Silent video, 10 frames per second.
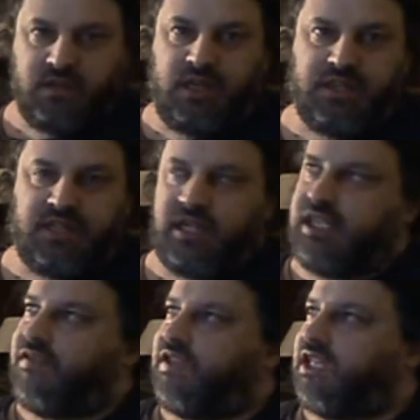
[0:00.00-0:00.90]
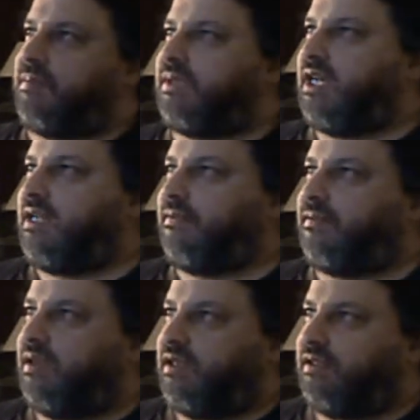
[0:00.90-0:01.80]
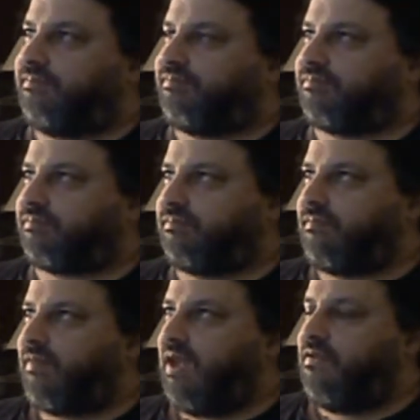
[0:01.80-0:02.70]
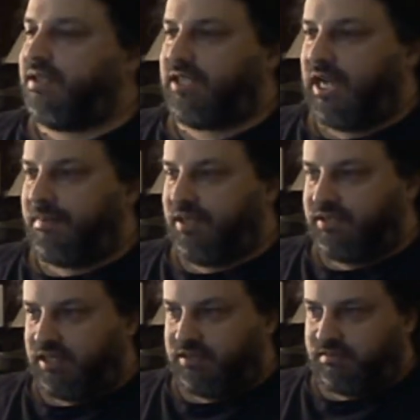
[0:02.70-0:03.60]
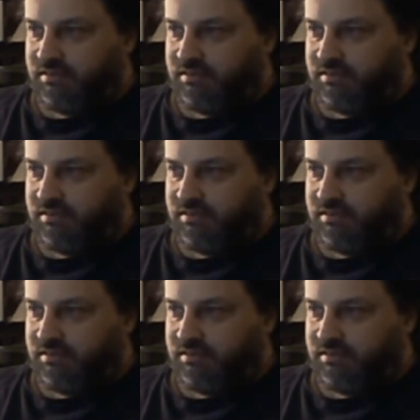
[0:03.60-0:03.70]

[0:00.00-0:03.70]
So I thought I'd give you an update. Uh, Uh, what's happened? Uh,